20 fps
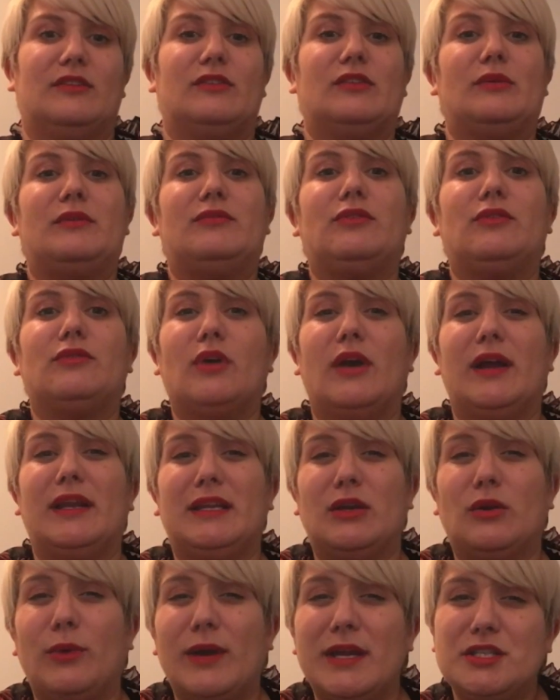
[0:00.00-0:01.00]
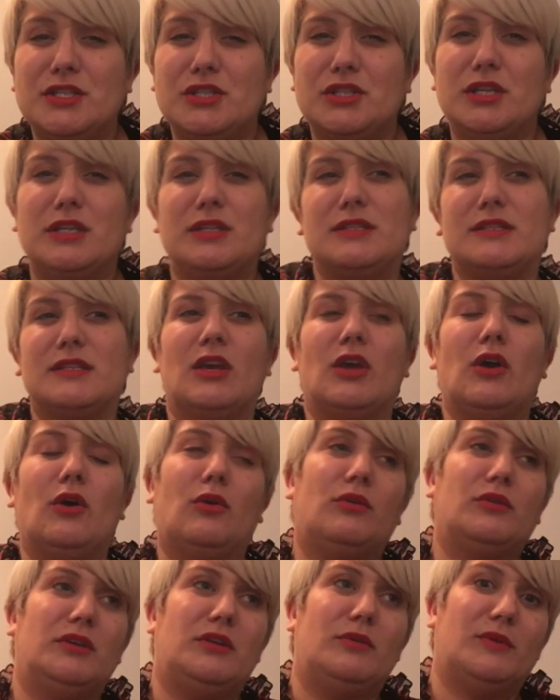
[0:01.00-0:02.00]
So if you've got any questions
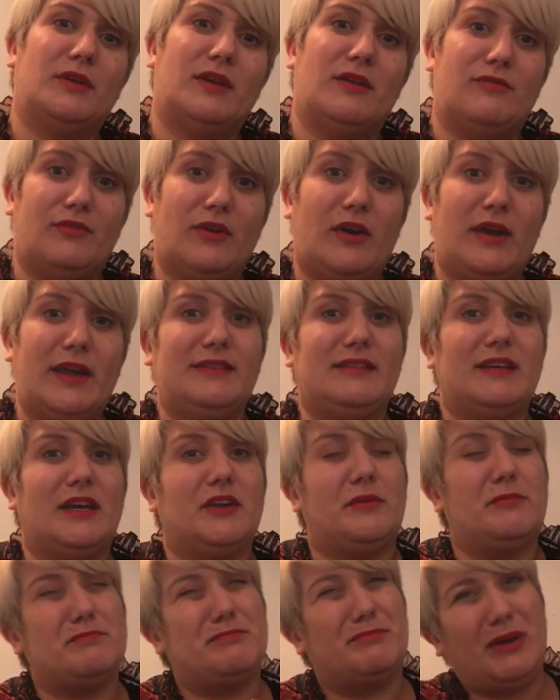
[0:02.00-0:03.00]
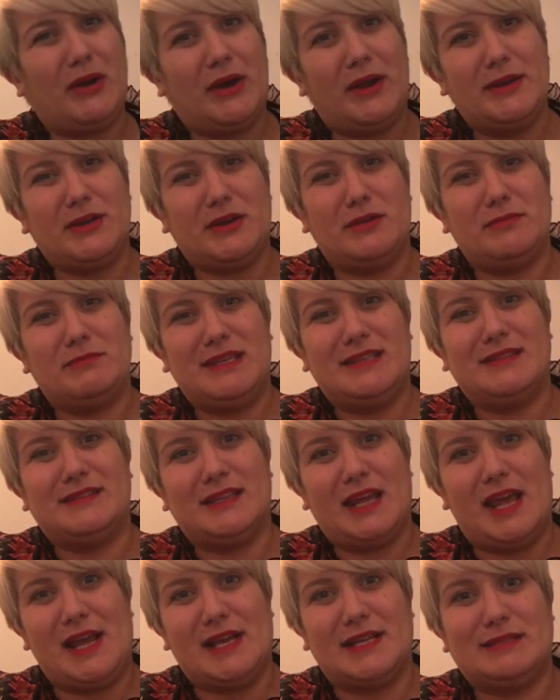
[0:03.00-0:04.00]
or you want advice, and I'm by no means
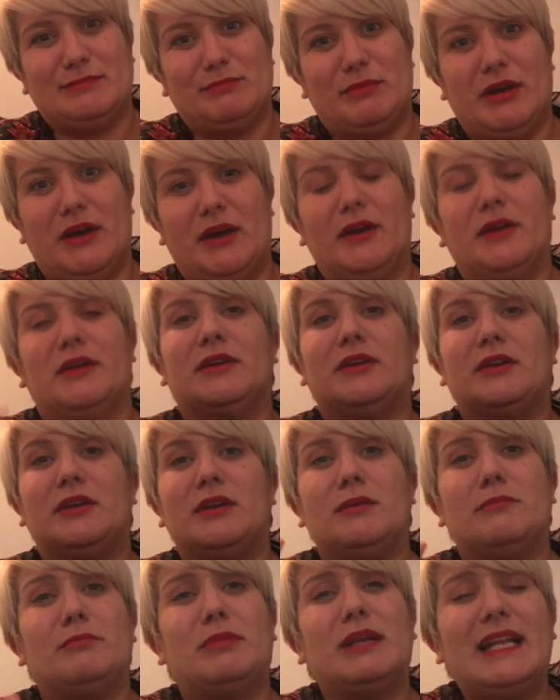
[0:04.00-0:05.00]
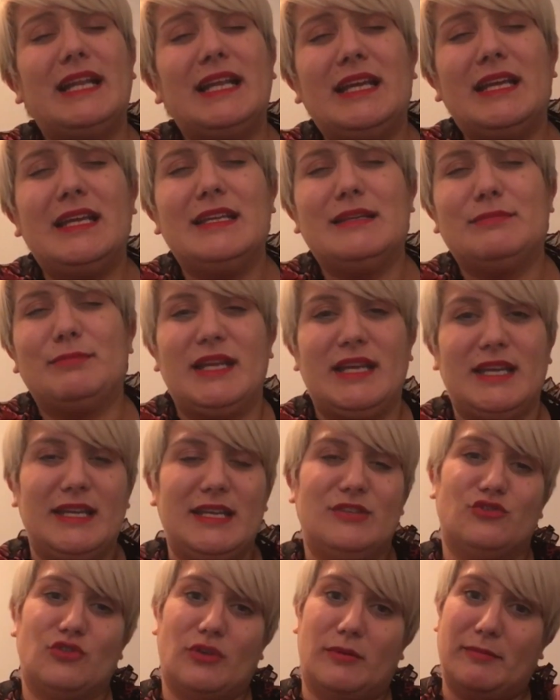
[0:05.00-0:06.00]
an expert, please,
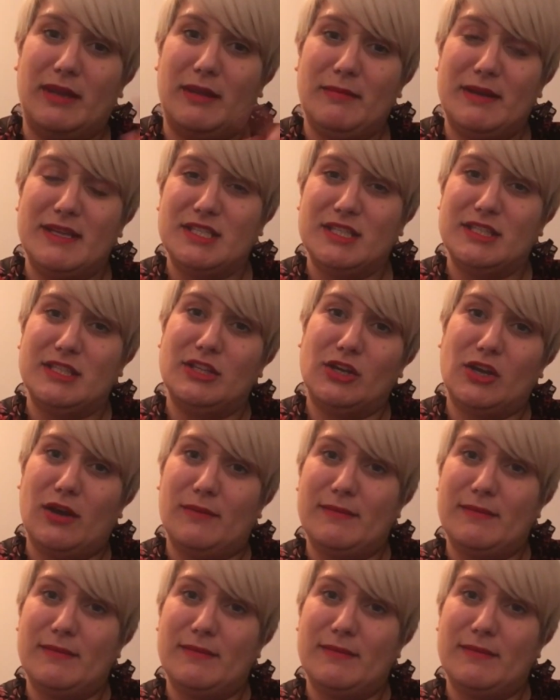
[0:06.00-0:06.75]
please drop me a message in the